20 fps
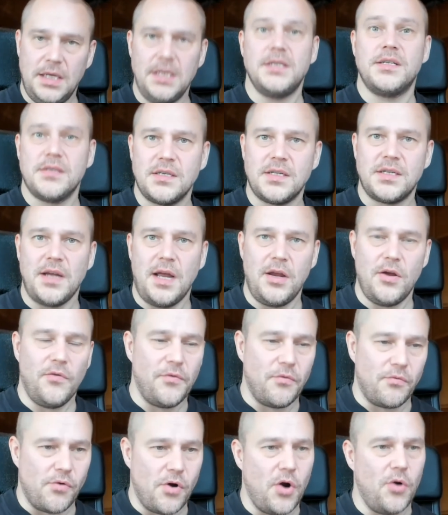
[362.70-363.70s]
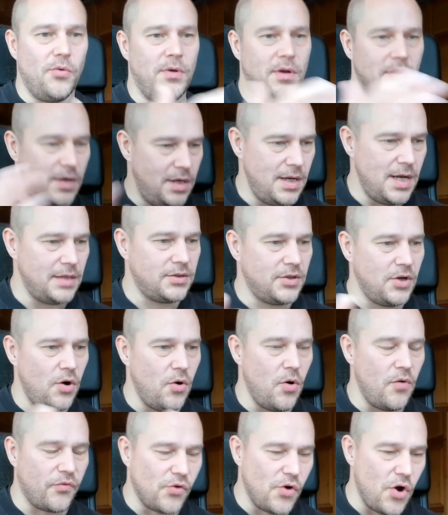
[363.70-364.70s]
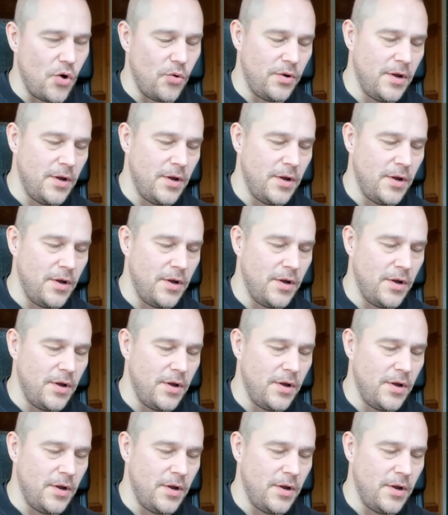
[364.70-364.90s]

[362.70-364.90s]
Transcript: stay on the road, not go off-road.